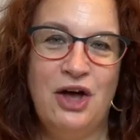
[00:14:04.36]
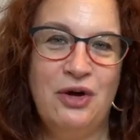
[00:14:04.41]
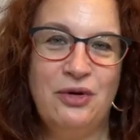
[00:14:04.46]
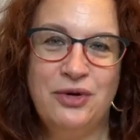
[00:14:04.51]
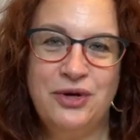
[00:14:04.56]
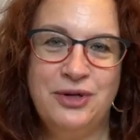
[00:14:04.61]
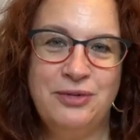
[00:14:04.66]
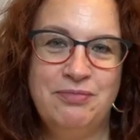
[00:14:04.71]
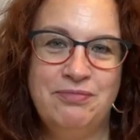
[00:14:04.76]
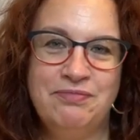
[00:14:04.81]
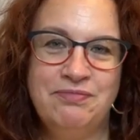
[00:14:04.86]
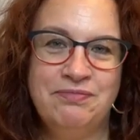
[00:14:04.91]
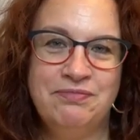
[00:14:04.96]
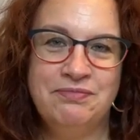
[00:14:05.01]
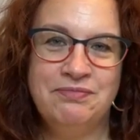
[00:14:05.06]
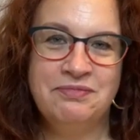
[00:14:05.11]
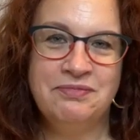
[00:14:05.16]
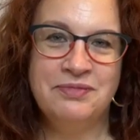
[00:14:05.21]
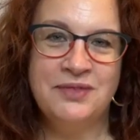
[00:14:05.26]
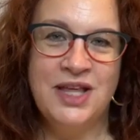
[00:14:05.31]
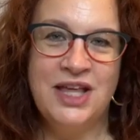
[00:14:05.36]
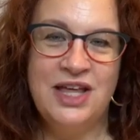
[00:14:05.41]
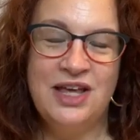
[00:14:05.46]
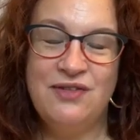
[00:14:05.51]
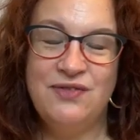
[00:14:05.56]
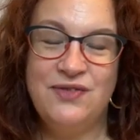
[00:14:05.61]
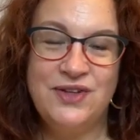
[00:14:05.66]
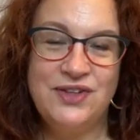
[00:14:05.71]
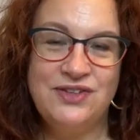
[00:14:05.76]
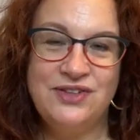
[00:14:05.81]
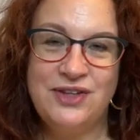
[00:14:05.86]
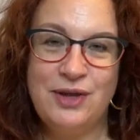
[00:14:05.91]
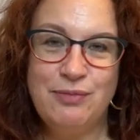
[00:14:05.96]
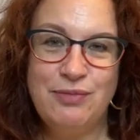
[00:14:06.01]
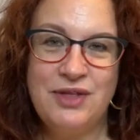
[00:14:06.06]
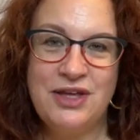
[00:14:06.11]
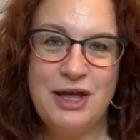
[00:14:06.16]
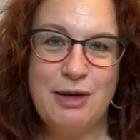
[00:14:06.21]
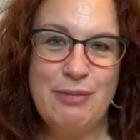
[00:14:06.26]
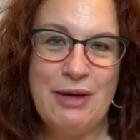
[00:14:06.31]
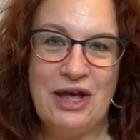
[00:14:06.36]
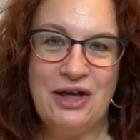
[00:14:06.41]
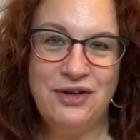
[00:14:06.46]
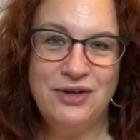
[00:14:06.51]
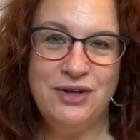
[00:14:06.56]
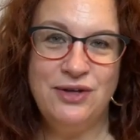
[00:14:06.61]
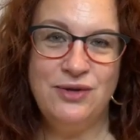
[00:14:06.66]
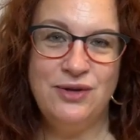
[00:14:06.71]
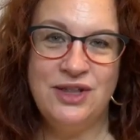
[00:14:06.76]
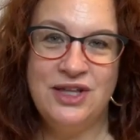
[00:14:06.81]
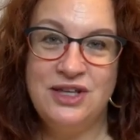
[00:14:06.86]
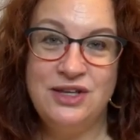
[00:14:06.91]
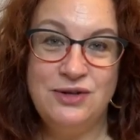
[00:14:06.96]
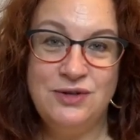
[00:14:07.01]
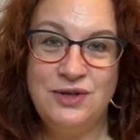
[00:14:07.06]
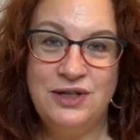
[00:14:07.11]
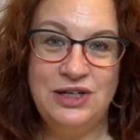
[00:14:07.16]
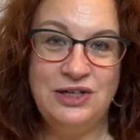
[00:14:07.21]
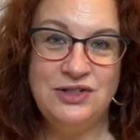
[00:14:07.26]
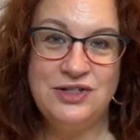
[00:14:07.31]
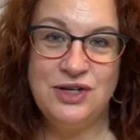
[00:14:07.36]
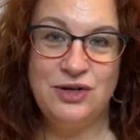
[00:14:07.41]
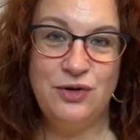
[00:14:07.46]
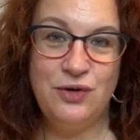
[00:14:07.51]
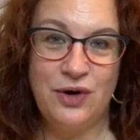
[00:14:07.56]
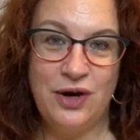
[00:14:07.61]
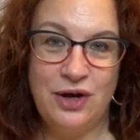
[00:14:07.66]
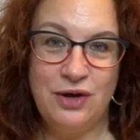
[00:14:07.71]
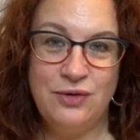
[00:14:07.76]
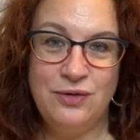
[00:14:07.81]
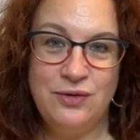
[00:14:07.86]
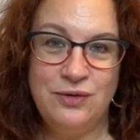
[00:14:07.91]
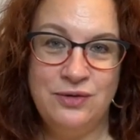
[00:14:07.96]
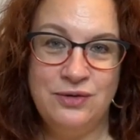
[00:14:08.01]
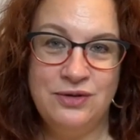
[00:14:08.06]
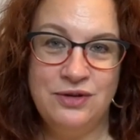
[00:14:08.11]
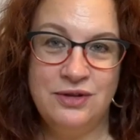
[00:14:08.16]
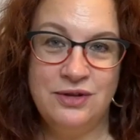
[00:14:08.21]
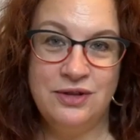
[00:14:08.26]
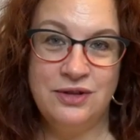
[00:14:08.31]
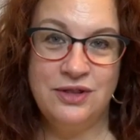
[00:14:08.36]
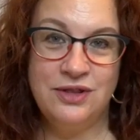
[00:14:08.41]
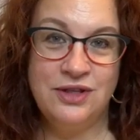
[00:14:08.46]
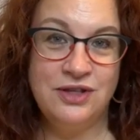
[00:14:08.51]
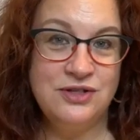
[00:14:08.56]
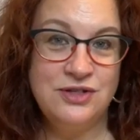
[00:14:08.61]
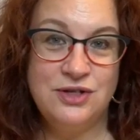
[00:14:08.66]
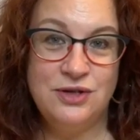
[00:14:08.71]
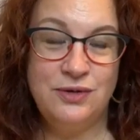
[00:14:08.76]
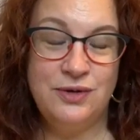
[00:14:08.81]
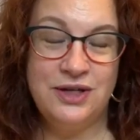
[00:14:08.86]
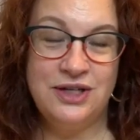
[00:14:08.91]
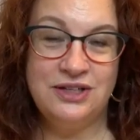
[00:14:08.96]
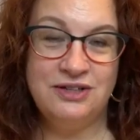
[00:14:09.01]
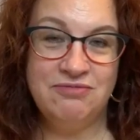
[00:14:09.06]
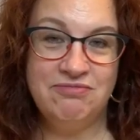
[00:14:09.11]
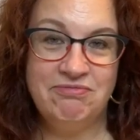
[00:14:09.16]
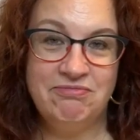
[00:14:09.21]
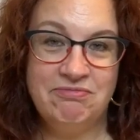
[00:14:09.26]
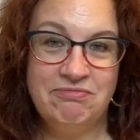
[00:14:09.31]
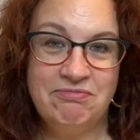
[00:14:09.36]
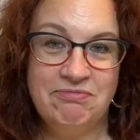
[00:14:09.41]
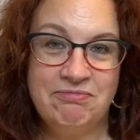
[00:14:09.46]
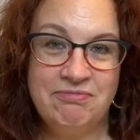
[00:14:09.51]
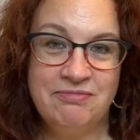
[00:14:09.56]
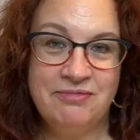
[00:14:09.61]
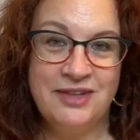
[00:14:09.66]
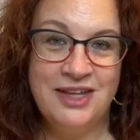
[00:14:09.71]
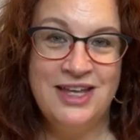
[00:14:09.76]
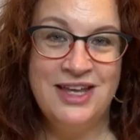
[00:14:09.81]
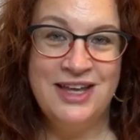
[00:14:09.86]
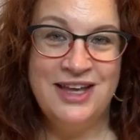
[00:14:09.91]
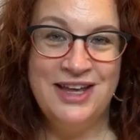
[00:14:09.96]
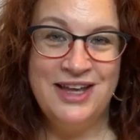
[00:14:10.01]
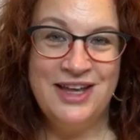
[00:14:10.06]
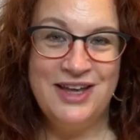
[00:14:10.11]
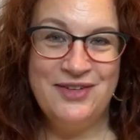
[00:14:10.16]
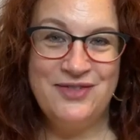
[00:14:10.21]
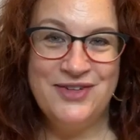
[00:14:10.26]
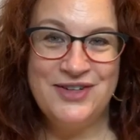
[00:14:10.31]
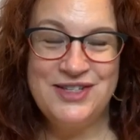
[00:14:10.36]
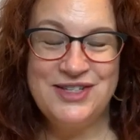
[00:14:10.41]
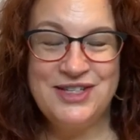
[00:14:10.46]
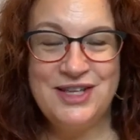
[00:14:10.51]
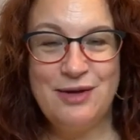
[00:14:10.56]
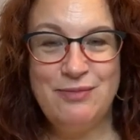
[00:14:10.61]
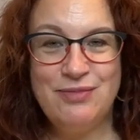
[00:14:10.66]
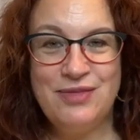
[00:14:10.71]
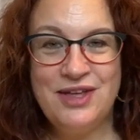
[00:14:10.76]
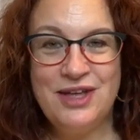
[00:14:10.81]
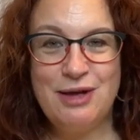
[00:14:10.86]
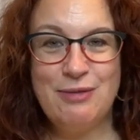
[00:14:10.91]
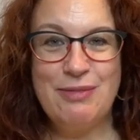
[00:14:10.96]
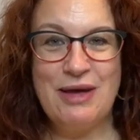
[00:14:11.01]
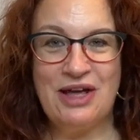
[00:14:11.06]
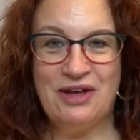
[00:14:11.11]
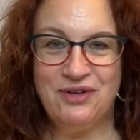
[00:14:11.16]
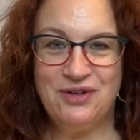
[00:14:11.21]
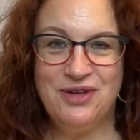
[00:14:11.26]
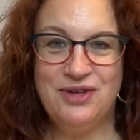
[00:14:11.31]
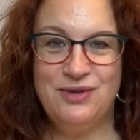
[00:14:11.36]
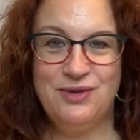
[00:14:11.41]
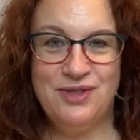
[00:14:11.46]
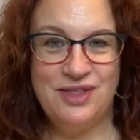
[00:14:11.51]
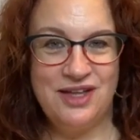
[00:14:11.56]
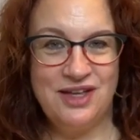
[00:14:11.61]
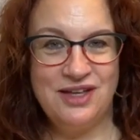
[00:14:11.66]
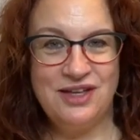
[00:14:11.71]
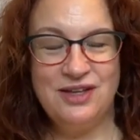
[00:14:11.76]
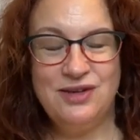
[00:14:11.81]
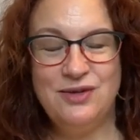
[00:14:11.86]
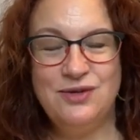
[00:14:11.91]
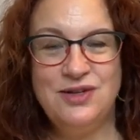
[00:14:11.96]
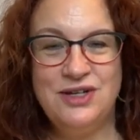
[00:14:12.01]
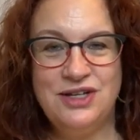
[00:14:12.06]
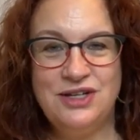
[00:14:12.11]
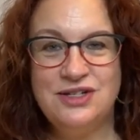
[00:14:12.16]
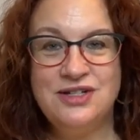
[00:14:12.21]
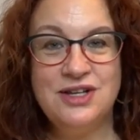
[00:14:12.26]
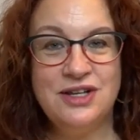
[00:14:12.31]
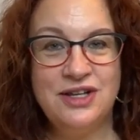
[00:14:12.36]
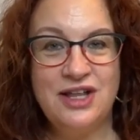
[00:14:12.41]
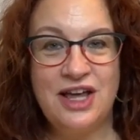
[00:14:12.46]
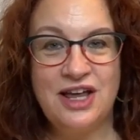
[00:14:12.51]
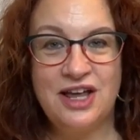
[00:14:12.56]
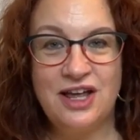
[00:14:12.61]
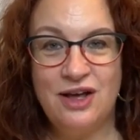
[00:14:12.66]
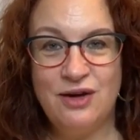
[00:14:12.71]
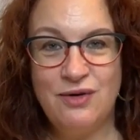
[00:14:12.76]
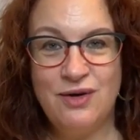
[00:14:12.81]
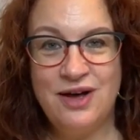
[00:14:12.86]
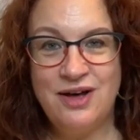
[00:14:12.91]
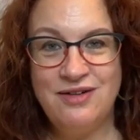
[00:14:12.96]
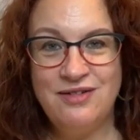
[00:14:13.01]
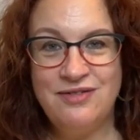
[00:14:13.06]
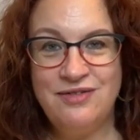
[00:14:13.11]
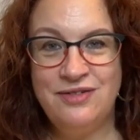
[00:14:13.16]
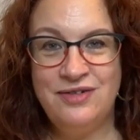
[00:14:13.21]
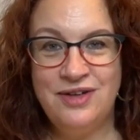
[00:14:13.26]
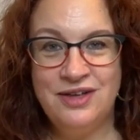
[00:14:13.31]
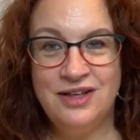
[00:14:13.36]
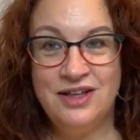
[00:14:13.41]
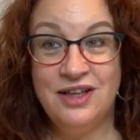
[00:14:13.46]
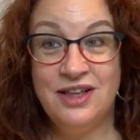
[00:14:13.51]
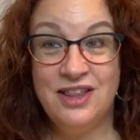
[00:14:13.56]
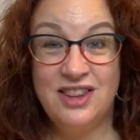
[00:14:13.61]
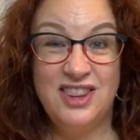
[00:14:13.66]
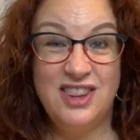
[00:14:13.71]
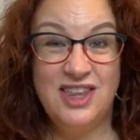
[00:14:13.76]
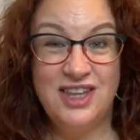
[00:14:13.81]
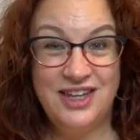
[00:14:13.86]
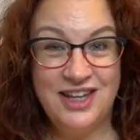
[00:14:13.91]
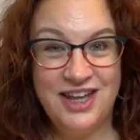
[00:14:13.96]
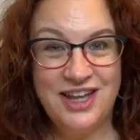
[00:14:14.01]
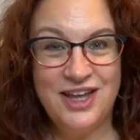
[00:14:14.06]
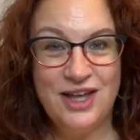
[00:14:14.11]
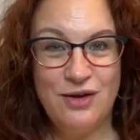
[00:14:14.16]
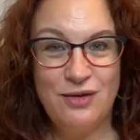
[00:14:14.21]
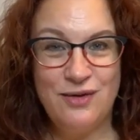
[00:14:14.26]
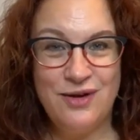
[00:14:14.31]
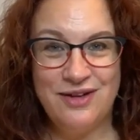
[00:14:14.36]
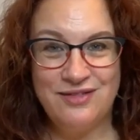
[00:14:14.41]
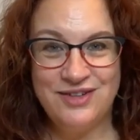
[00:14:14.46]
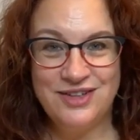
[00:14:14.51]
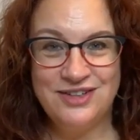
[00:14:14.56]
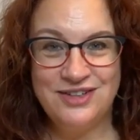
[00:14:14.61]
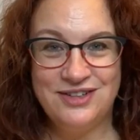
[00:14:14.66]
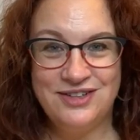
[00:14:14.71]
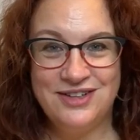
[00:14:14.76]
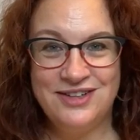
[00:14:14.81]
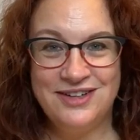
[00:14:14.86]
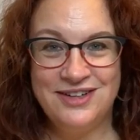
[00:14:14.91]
Own them. If it's something about you that you need to grow, then do it. If it's something about you that you need to let go of, and let go of it.